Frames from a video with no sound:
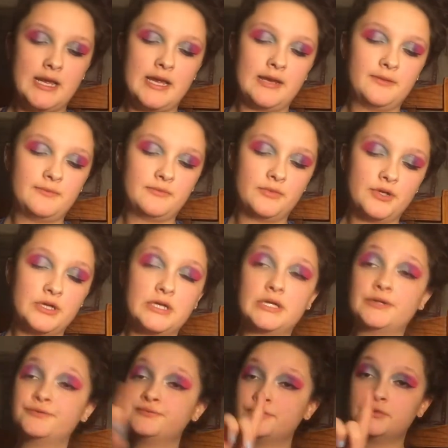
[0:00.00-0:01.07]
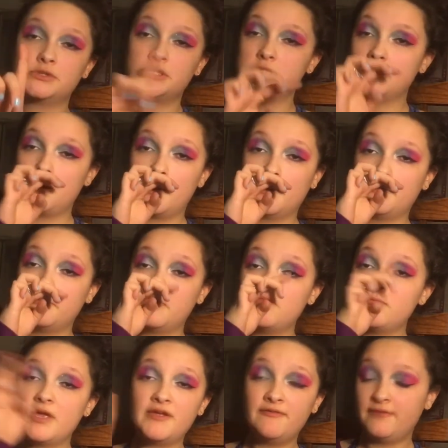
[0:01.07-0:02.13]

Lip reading: I'm gonna just go in with my